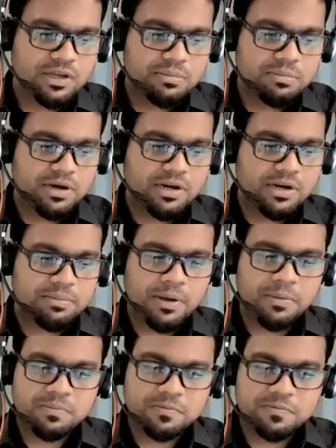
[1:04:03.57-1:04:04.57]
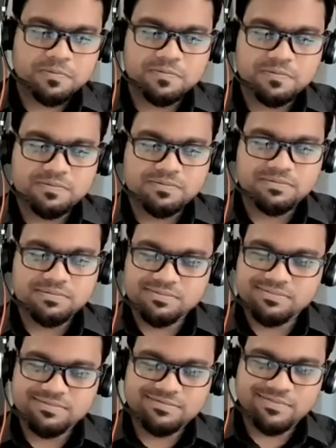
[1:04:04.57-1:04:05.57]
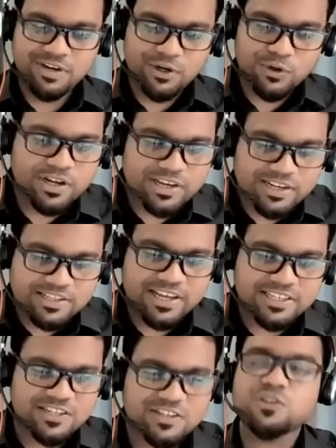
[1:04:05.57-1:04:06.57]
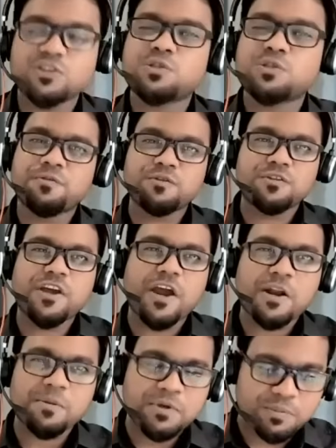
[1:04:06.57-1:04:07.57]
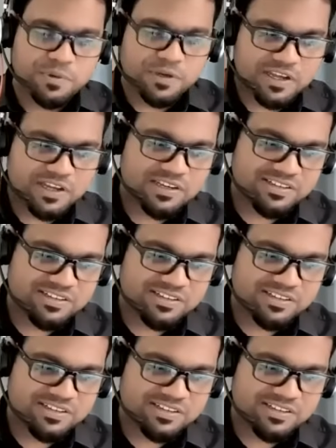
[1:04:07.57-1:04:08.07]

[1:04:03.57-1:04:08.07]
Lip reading: Malini ma'am, we'll do it again in the next year, just before the academic year beginning.